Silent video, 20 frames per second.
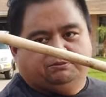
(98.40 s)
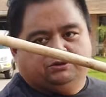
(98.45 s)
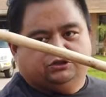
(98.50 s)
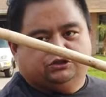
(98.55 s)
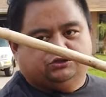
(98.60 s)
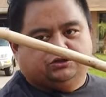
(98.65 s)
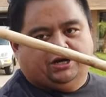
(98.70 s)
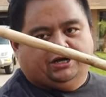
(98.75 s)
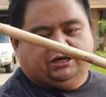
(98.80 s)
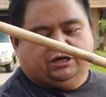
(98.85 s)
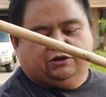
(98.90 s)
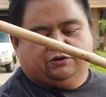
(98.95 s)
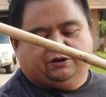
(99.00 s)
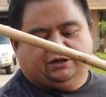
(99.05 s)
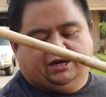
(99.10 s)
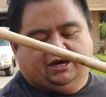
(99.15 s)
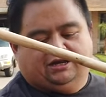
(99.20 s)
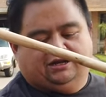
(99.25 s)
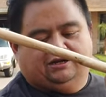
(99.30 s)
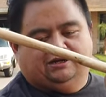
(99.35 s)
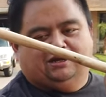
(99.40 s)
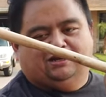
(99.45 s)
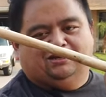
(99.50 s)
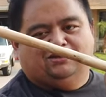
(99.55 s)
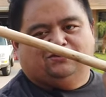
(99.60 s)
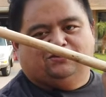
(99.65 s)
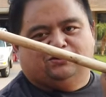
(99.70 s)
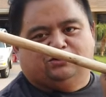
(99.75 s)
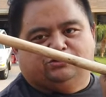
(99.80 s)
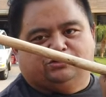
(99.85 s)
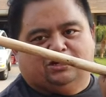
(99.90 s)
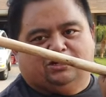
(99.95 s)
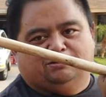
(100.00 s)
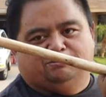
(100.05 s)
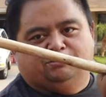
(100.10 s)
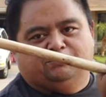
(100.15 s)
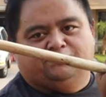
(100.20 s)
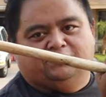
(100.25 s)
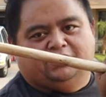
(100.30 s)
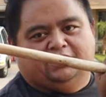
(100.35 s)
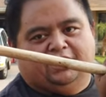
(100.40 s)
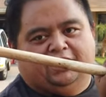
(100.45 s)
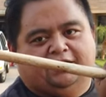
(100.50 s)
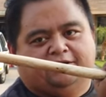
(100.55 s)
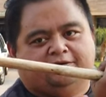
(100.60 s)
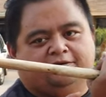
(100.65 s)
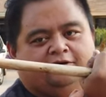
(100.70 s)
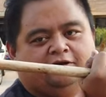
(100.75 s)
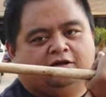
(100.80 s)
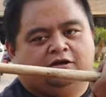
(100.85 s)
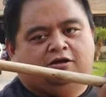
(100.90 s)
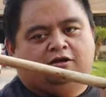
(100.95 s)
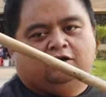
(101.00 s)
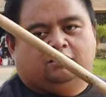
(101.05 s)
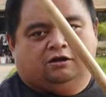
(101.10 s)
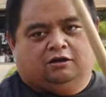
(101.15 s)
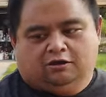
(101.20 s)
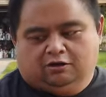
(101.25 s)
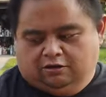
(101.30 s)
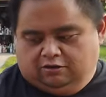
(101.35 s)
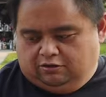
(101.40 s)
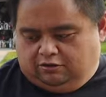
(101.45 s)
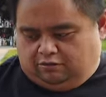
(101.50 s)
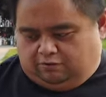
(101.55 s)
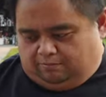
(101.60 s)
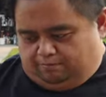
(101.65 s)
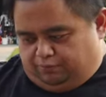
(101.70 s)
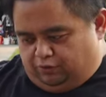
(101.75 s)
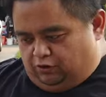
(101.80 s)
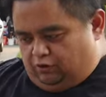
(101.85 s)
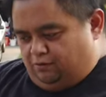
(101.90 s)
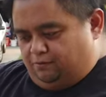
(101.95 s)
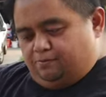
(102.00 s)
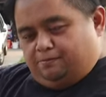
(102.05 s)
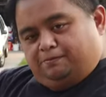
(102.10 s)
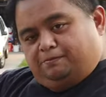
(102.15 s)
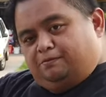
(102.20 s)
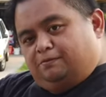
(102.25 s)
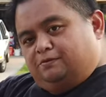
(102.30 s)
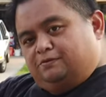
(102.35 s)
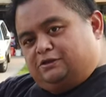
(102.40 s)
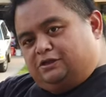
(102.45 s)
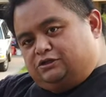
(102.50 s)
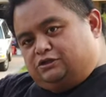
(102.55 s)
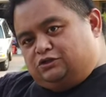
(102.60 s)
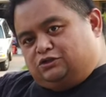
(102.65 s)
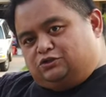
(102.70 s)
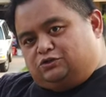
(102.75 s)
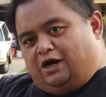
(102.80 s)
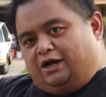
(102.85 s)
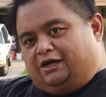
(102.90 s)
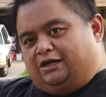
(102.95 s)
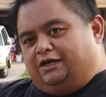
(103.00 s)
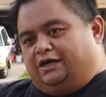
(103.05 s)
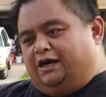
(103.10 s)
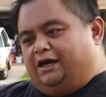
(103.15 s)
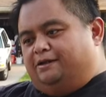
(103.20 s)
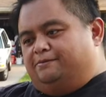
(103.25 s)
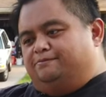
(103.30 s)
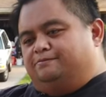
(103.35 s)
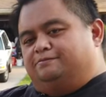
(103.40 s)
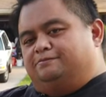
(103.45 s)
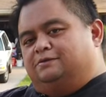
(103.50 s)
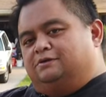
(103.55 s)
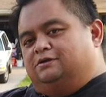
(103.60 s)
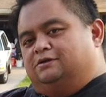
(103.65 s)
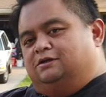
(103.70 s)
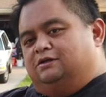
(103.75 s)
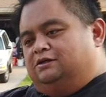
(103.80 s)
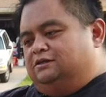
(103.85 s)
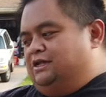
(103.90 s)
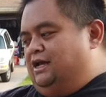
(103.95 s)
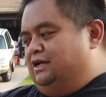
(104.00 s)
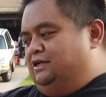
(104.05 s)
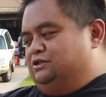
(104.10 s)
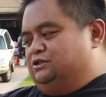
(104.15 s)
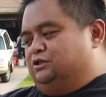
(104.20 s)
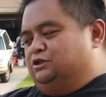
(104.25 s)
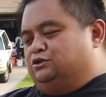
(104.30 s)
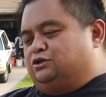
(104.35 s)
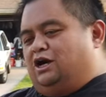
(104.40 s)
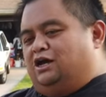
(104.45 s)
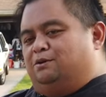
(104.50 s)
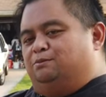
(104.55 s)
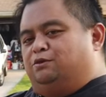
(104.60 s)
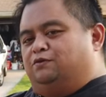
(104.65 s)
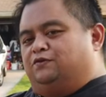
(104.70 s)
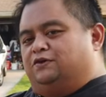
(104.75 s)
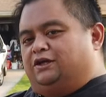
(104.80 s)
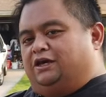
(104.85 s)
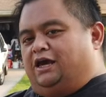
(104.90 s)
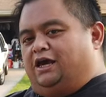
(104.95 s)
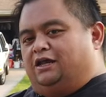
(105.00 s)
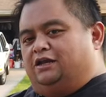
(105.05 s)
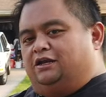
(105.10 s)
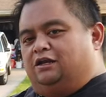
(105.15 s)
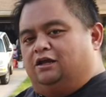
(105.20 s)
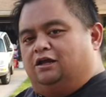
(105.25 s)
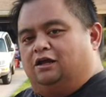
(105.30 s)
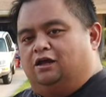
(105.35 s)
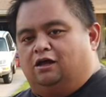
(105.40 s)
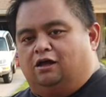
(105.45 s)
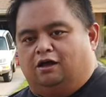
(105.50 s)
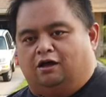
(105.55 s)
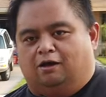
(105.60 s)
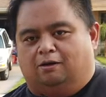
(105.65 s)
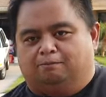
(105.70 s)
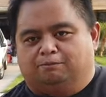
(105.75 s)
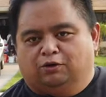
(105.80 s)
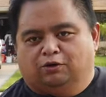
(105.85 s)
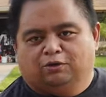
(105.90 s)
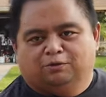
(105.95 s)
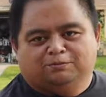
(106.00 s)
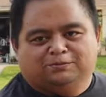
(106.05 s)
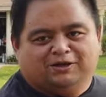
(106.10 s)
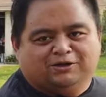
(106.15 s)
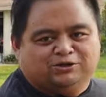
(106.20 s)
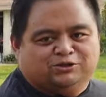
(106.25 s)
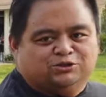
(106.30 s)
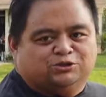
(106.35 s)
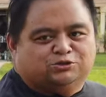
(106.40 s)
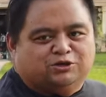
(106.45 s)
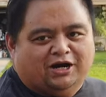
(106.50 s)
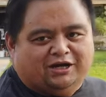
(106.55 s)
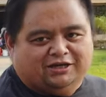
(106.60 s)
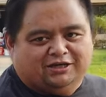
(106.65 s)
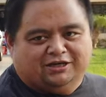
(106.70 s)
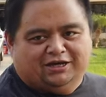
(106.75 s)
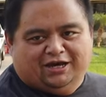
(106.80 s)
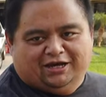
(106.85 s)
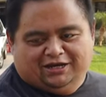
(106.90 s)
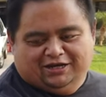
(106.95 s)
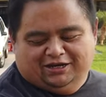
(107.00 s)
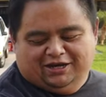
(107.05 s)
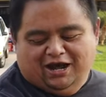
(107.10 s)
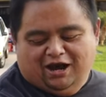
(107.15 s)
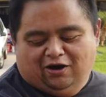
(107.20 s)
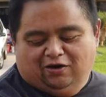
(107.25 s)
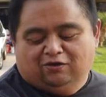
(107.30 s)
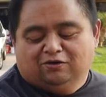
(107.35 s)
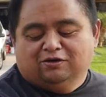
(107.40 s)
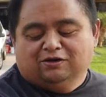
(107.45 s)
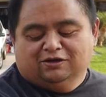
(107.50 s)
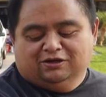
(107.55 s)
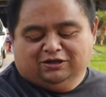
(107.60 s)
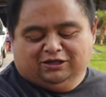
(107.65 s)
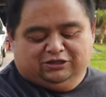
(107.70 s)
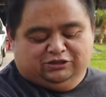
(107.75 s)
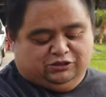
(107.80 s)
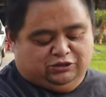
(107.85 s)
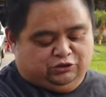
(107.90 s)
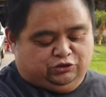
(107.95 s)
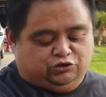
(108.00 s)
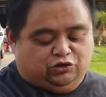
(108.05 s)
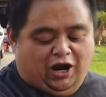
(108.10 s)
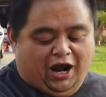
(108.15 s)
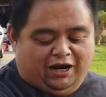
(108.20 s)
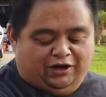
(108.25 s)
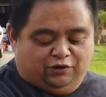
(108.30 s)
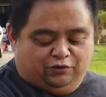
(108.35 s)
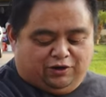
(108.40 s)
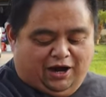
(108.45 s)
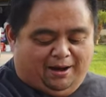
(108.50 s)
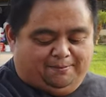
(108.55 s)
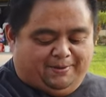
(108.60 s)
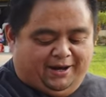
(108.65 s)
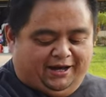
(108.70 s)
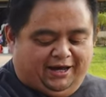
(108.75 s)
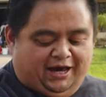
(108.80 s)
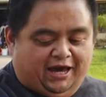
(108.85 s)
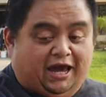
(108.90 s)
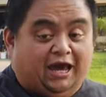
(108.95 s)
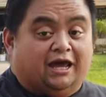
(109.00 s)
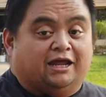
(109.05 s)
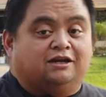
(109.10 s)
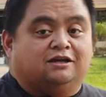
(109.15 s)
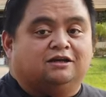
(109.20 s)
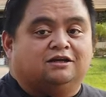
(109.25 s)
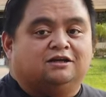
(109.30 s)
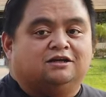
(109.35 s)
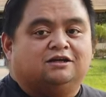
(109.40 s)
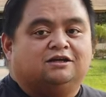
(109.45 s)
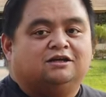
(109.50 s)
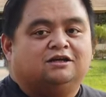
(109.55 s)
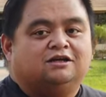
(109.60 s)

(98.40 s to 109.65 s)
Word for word: I'm going to strike here again. And then he's going to try to move it again. Boom, there's a strike again. Then he's going to try to move it again. Boom, there's a strike again. And now he's going to try to grab my hand